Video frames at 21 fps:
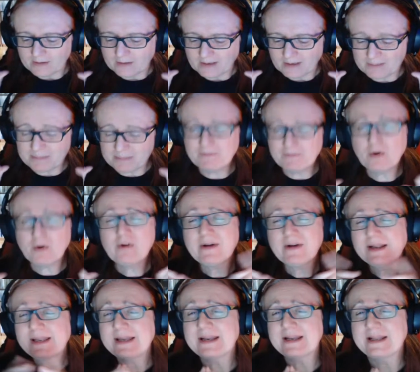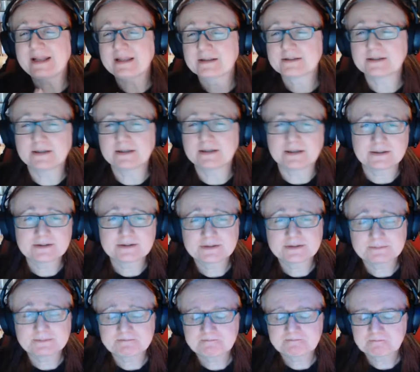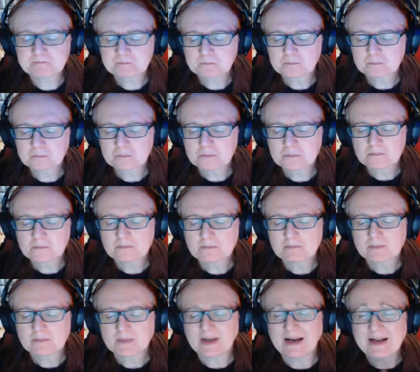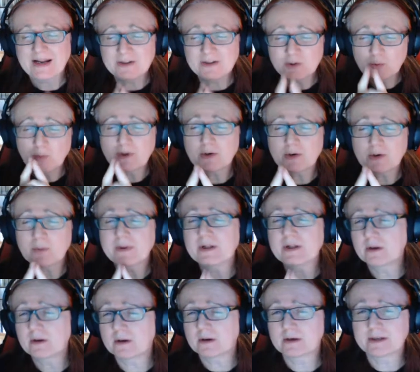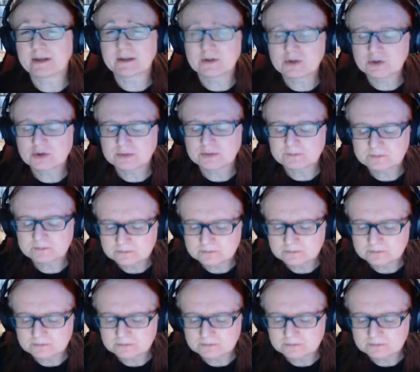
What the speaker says: And before I get into this, I do want to acknowledge